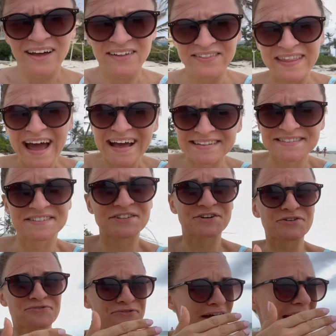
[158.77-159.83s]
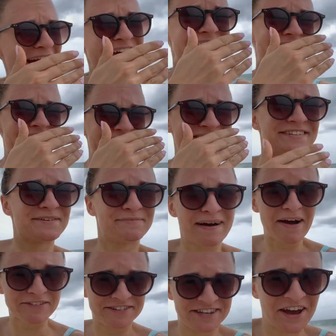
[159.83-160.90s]
That's the rain that's
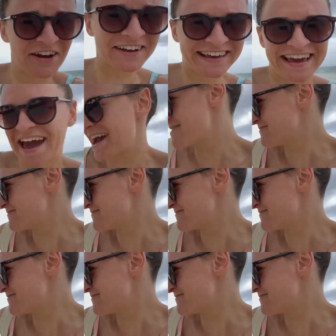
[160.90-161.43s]
about to get